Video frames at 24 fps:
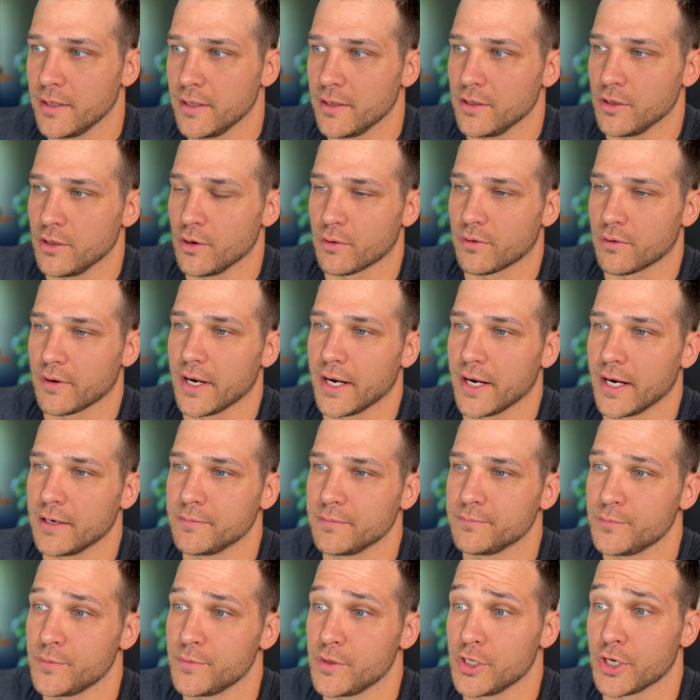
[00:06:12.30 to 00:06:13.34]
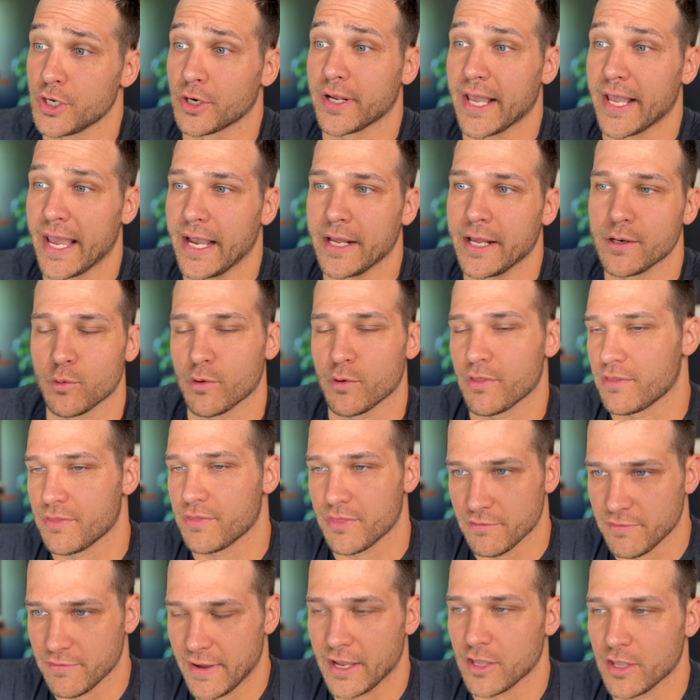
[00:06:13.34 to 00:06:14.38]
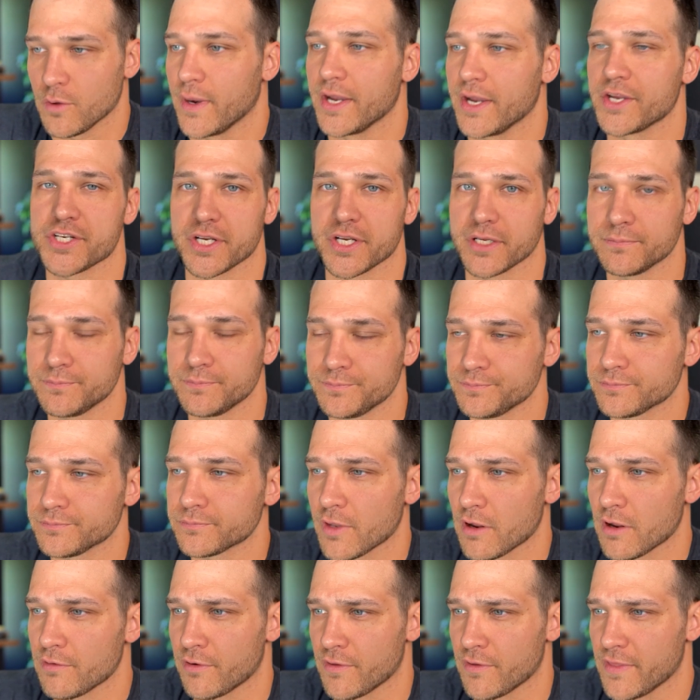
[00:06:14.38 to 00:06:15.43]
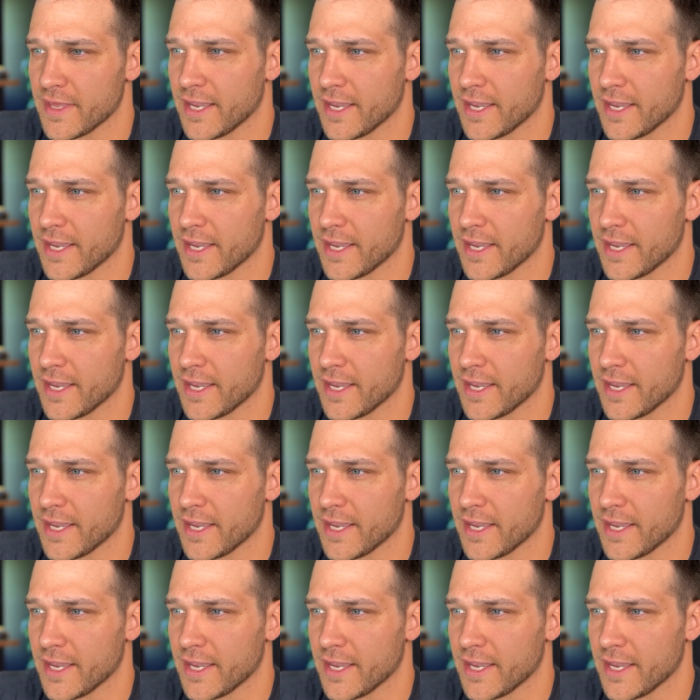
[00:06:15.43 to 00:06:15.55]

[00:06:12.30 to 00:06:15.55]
your gain or the valuation for the